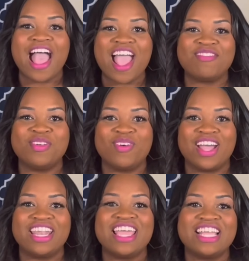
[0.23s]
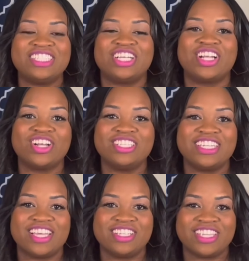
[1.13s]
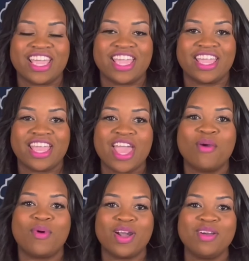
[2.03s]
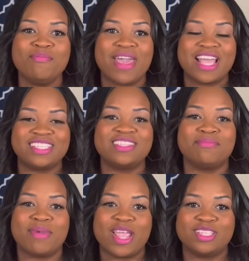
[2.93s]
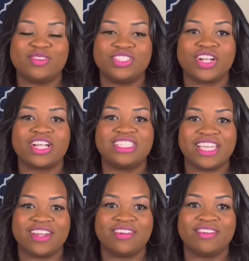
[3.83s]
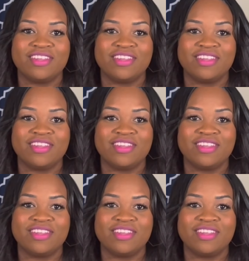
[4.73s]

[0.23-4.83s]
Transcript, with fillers: Hi everyone, it's your girl Janelle J, and welcome back to the Married to a Trucker channel.